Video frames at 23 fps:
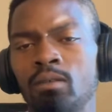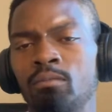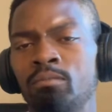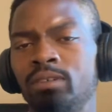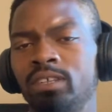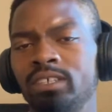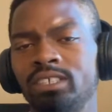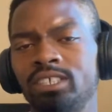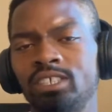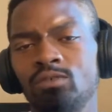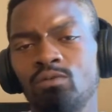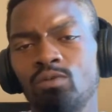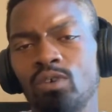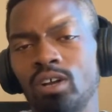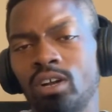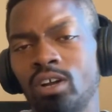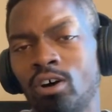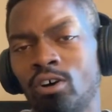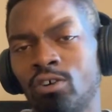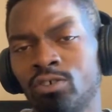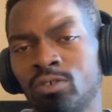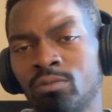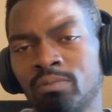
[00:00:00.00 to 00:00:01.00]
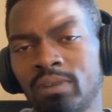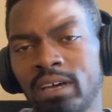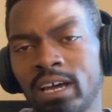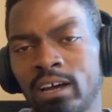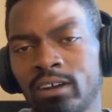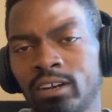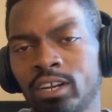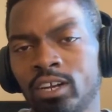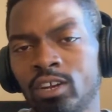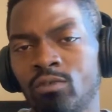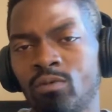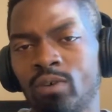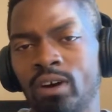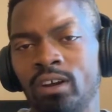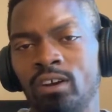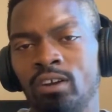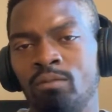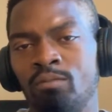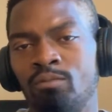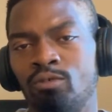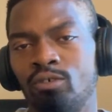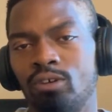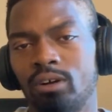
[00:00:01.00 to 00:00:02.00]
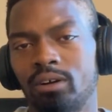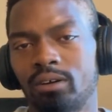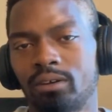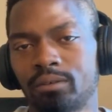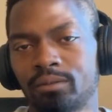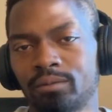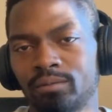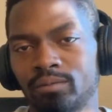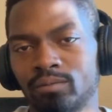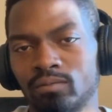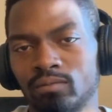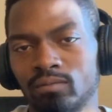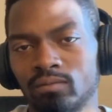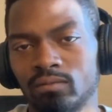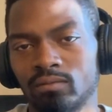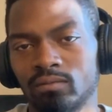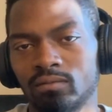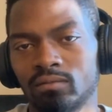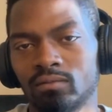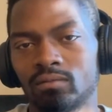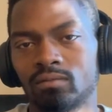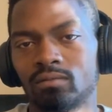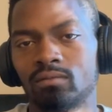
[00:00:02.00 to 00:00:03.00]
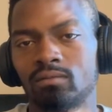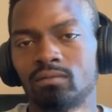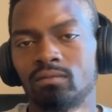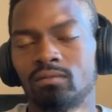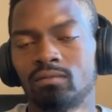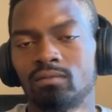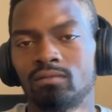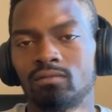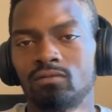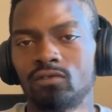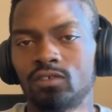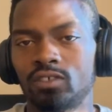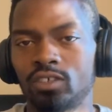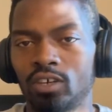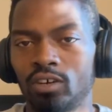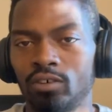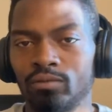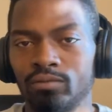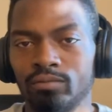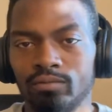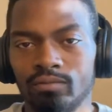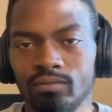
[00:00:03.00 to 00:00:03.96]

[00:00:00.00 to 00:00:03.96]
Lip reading: Plus, she wasn't holding him down anyway no more. So,